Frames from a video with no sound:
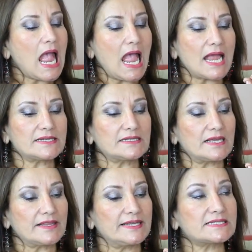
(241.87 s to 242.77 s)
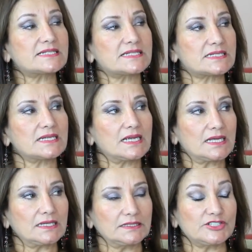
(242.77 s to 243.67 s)
And this
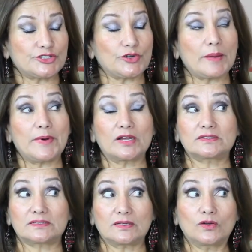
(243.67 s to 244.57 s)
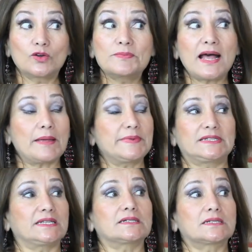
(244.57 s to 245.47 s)
issue about Huma
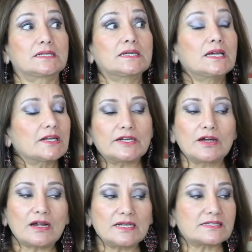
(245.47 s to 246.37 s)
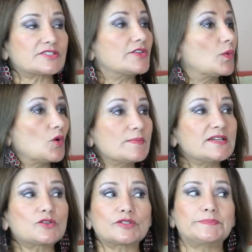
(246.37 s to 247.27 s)
Abedin, regardless, the
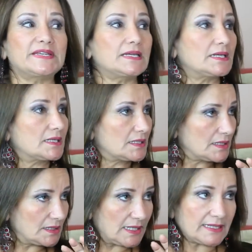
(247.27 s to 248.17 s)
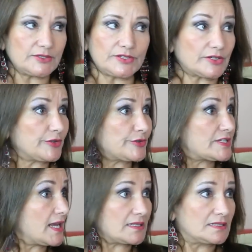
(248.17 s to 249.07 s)
woman could be, like you
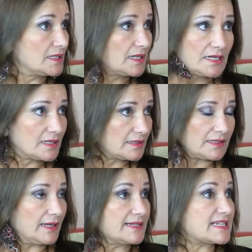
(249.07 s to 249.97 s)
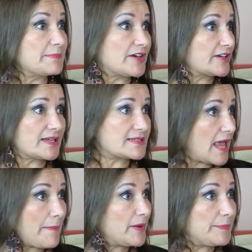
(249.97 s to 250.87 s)
said, as America's
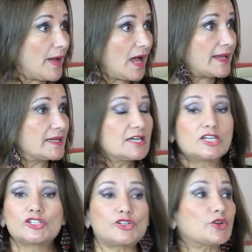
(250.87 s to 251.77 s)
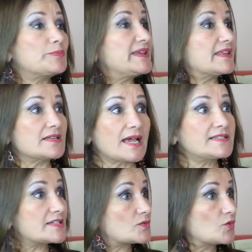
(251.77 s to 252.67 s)
apple pie. She could be the
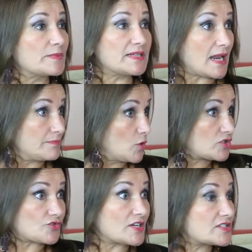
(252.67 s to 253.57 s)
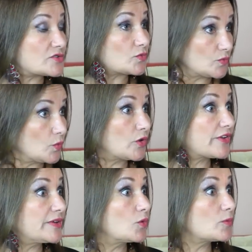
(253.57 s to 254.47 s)
nicest woman and most
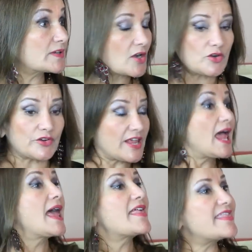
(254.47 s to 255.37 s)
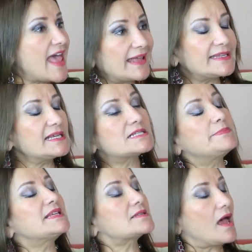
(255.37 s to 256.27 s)
trustworthy woman on earth. That is
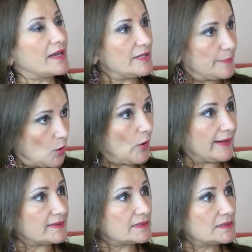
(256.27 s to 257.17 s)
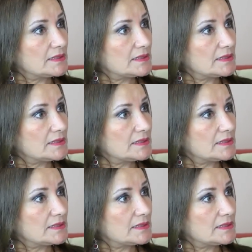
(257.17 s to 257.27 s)
beside the point.